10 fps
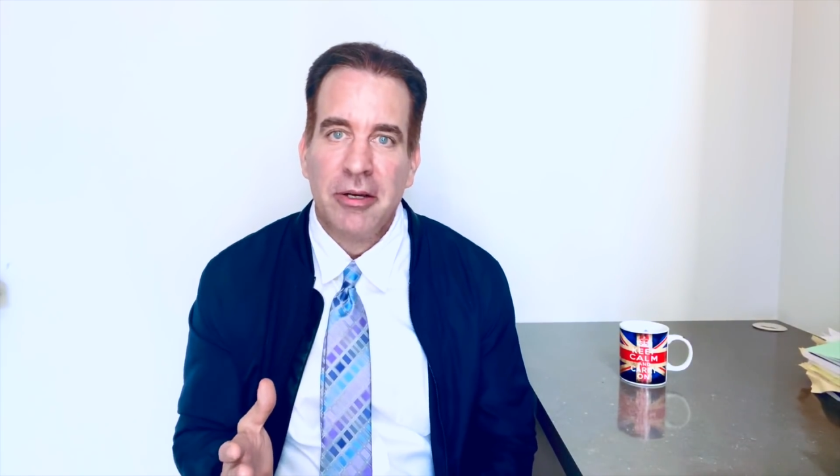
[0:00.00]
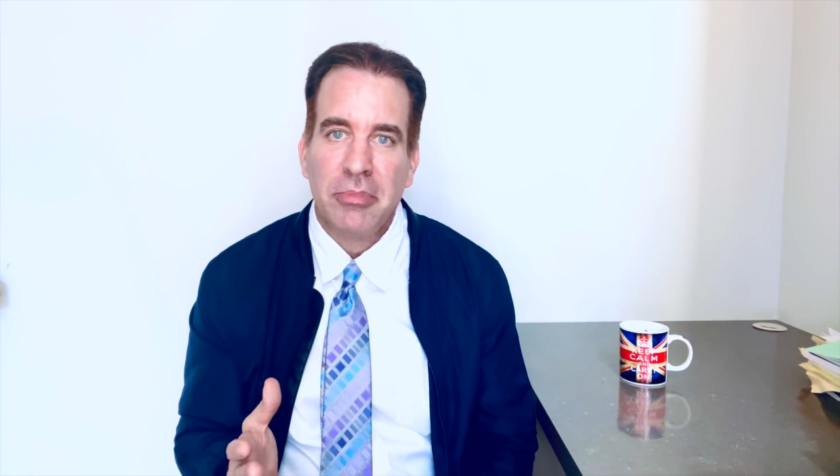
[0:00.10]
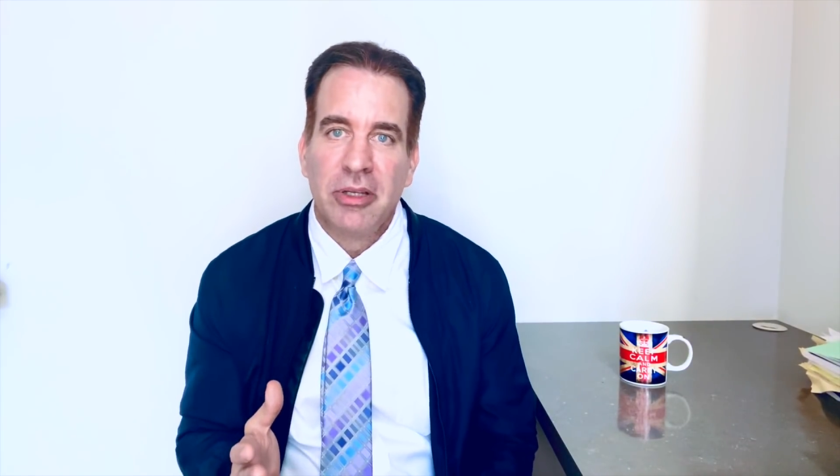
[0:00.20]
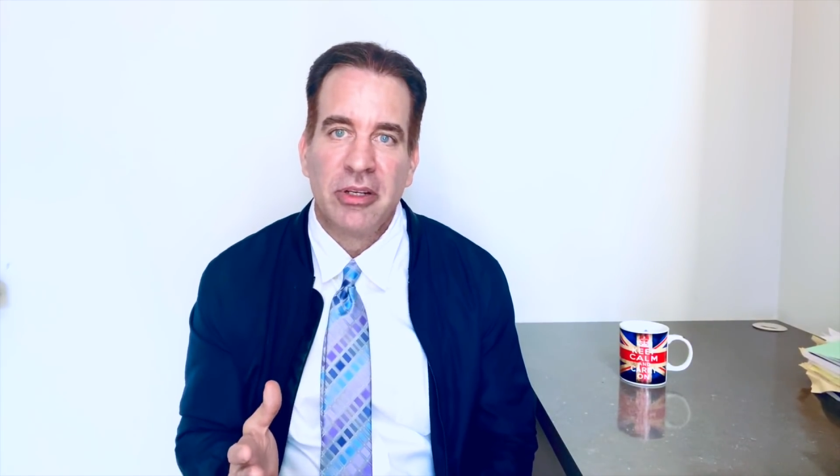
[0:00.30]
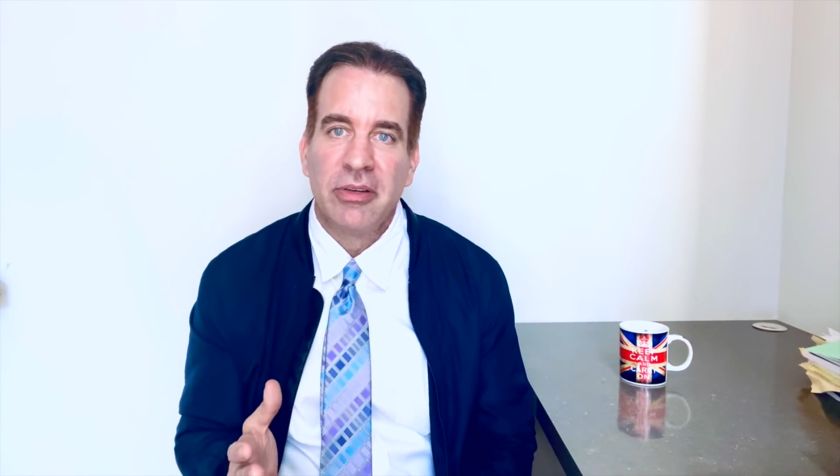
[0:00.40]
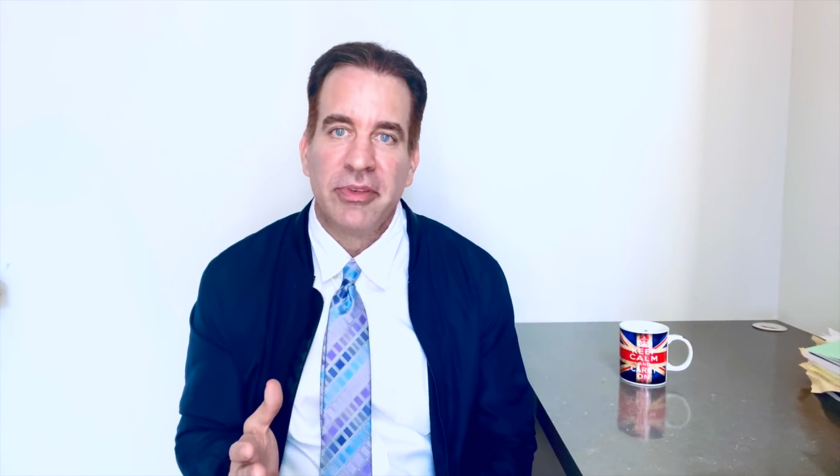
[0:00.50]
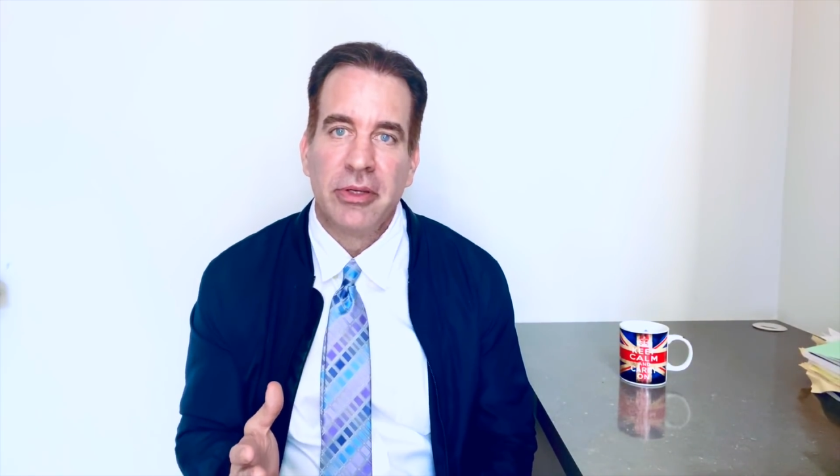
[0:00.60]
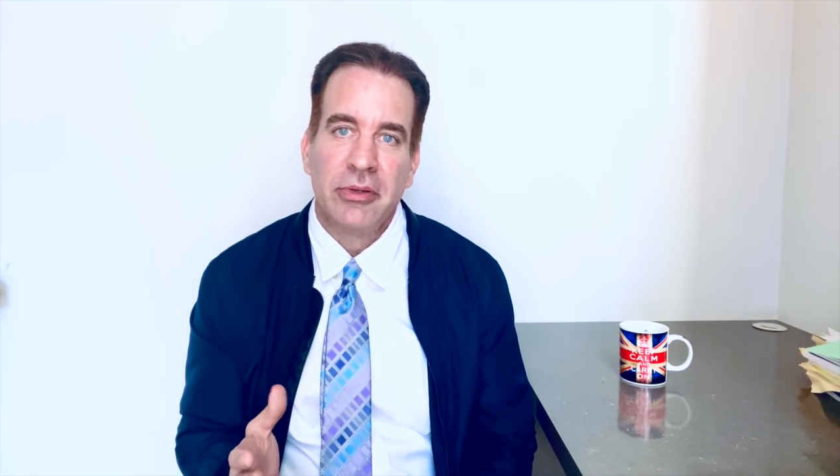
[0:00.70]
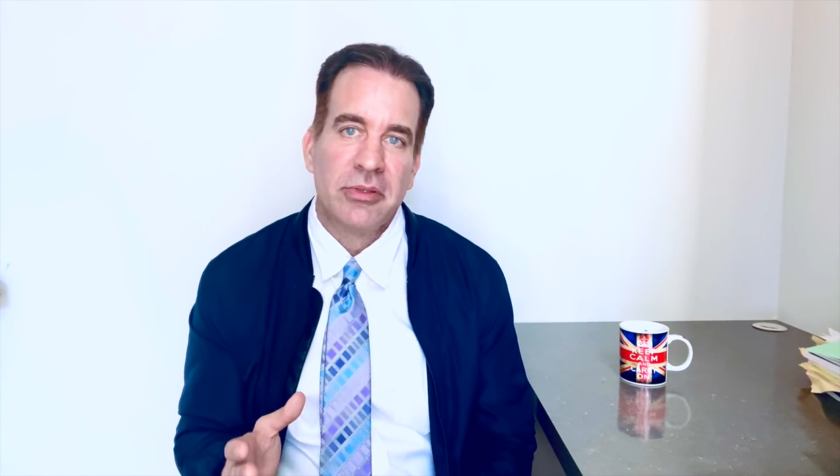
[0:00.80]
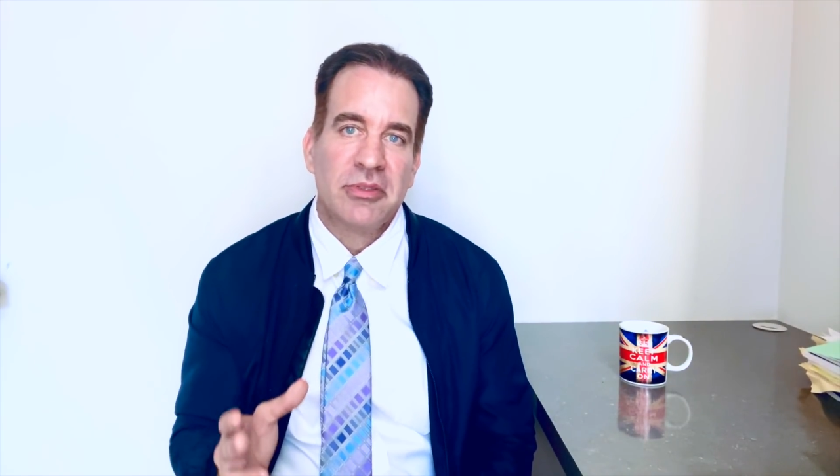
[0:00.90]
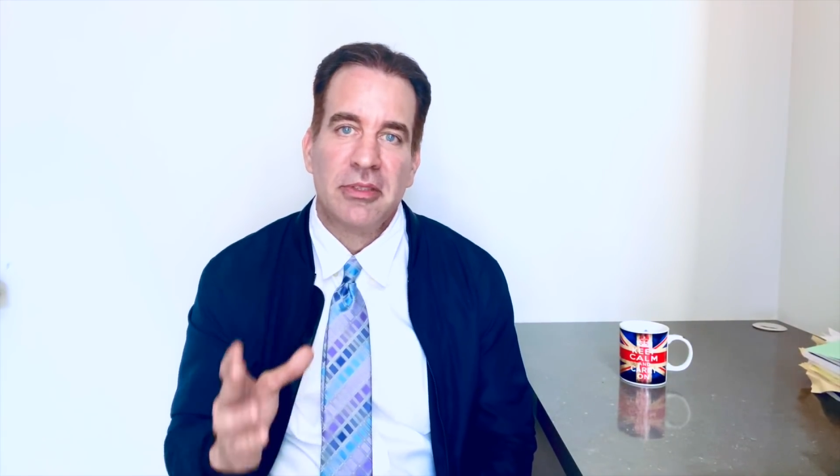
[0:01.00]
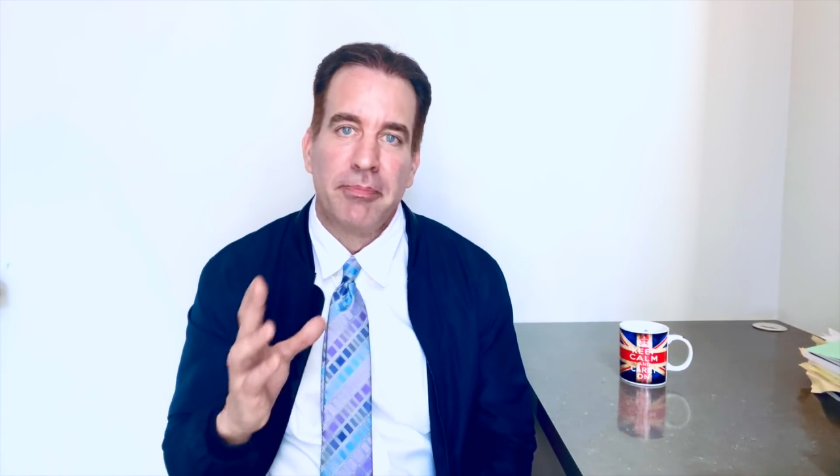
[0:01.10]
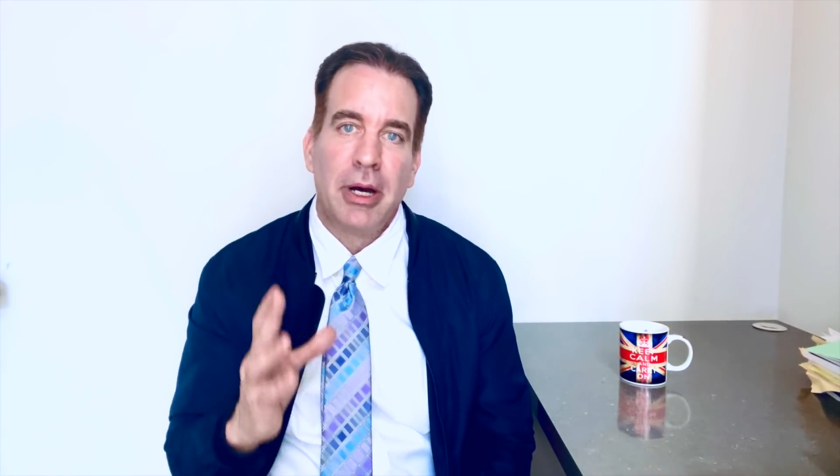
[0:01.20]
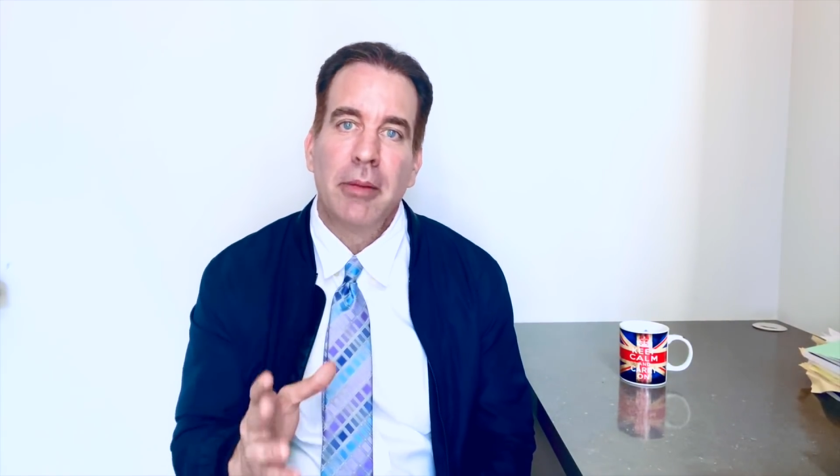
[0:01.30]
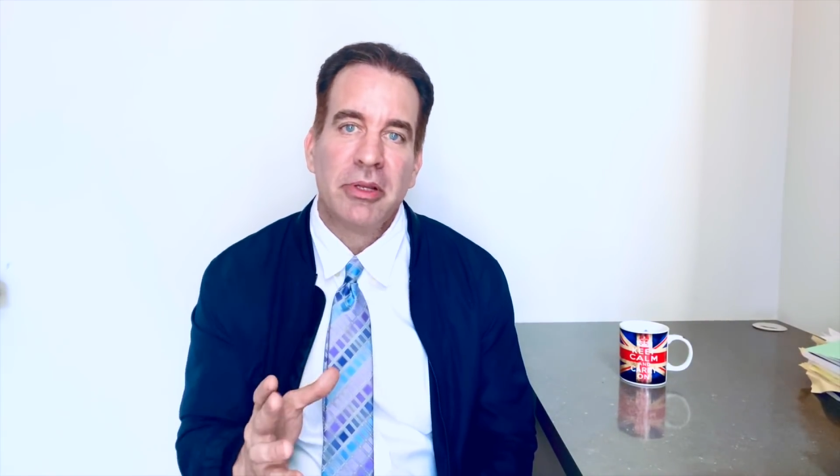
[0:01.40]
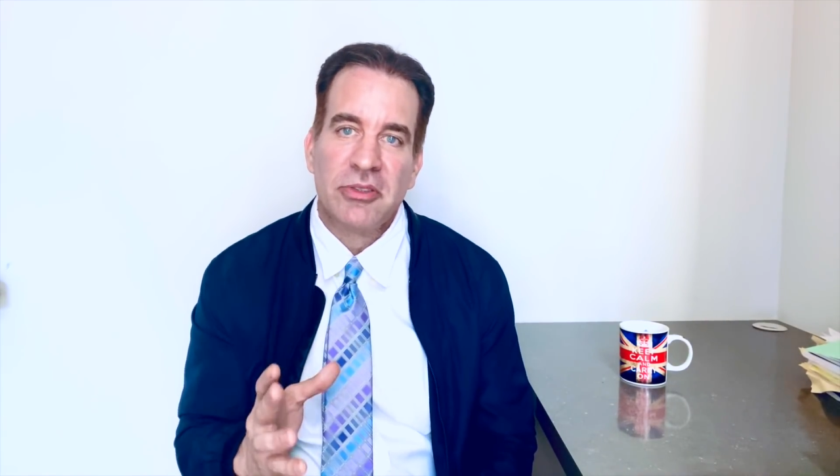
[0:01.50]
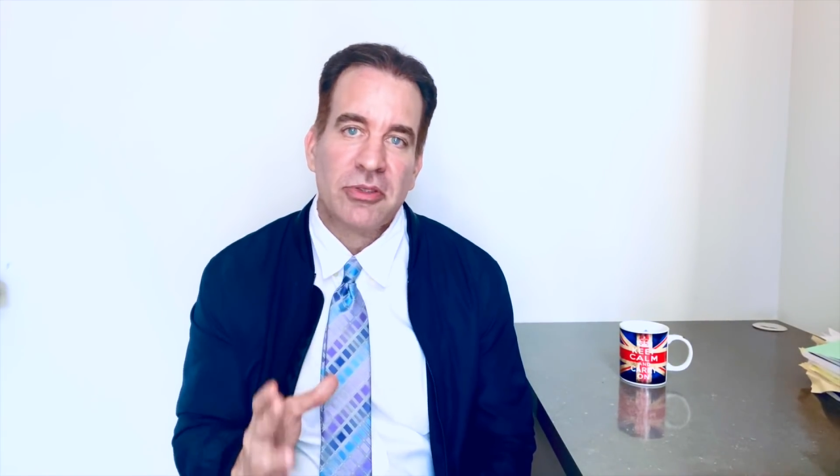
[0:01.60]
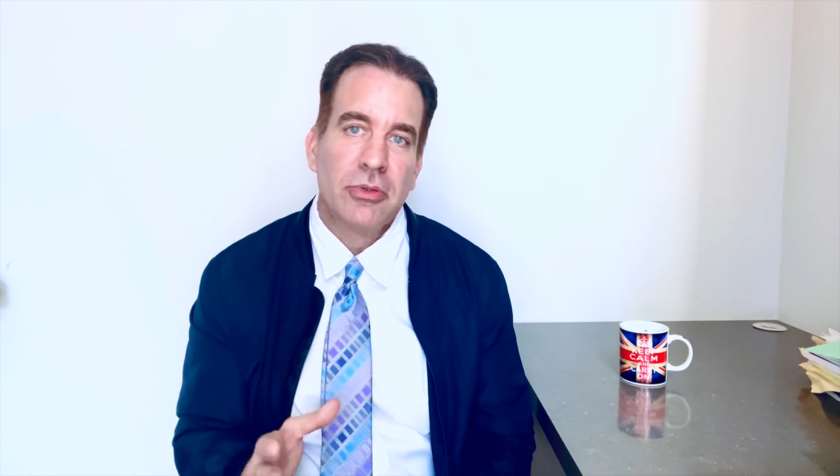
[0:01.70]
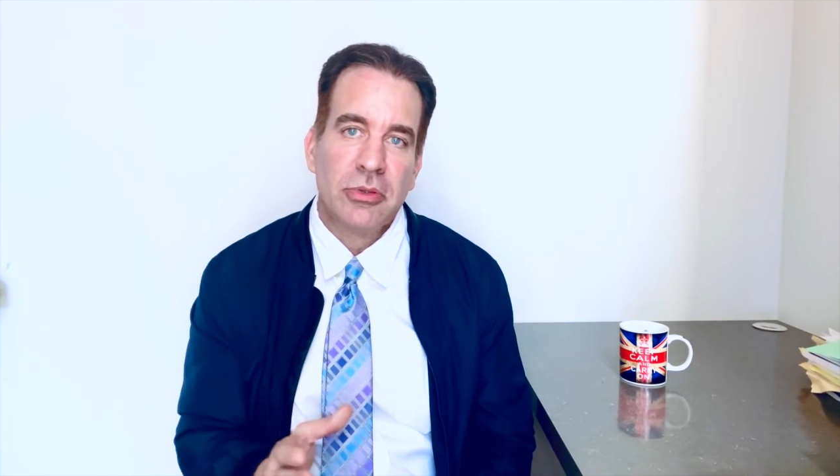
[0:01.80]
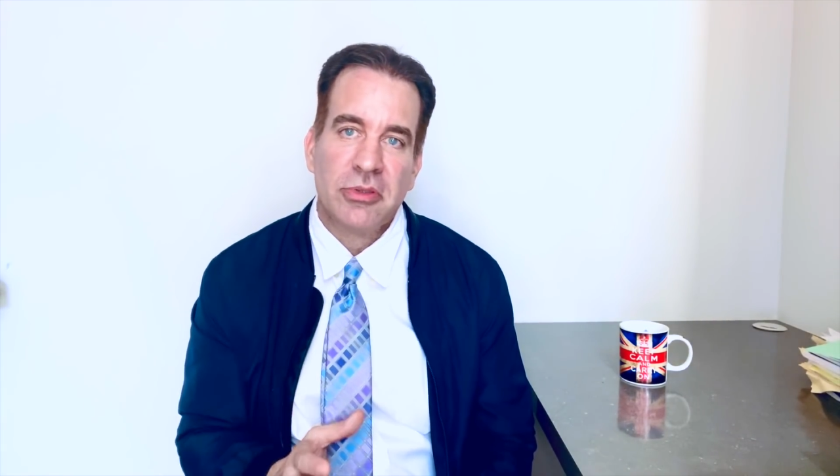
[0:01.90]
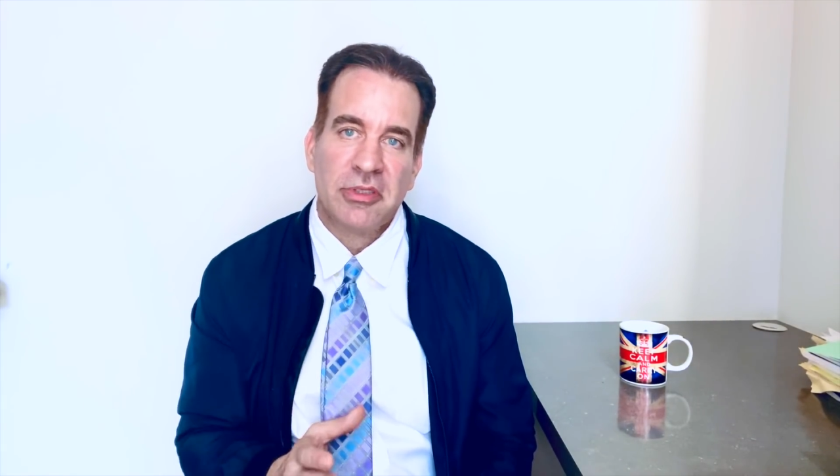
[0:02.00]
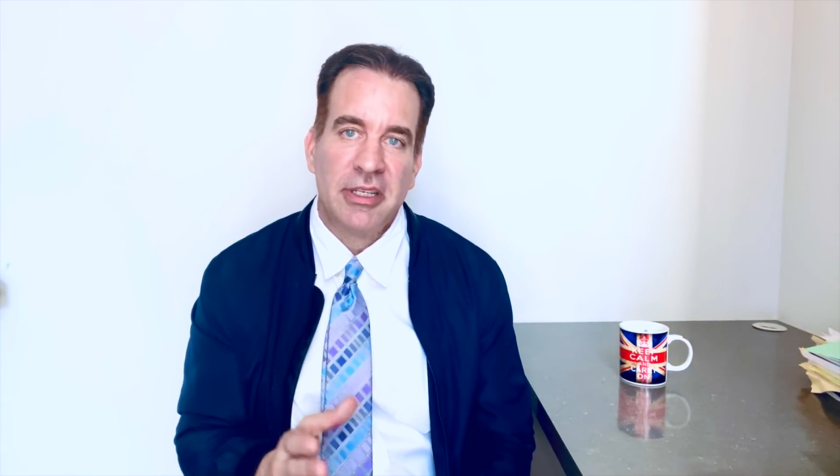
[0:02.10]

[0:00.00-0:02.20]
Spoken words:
political views. The public schools